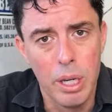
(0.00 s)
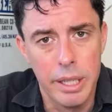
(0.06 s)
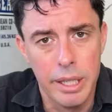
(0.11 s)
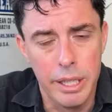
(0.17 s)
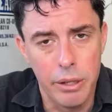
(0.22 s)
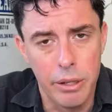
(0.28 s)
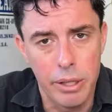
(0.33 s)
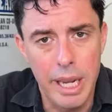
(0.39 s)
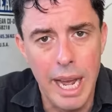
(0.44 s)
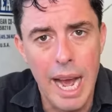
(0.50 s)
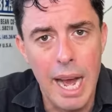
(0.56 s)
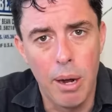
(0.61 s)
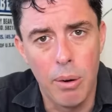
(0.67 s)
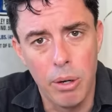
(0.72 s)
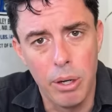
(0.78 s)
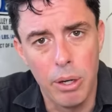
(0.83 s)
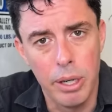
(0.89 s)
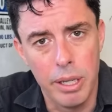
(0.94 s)
you know,
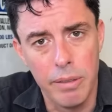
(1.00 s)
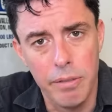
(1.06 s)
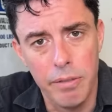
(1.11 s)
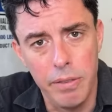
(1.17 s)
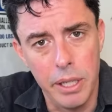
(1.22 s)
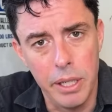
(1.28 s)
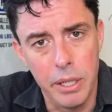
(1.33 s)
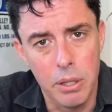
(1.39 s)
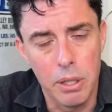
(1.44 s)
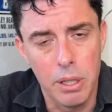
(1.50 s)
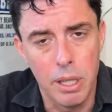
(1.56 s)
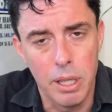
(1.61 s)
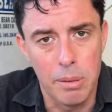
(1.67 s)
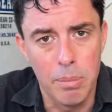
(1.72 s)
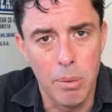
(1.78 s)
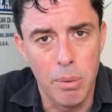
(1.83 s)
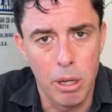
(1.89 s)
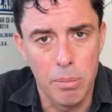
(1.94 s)
cowered in fear
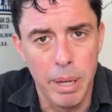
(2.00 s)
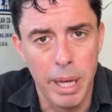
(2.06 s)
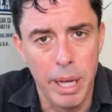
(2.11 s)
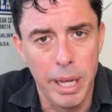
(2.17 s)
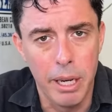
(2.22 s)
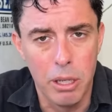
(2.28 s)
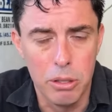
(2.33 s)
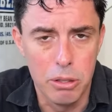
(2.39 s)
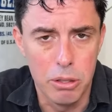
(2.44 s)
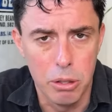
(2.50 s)
like Mark Meadows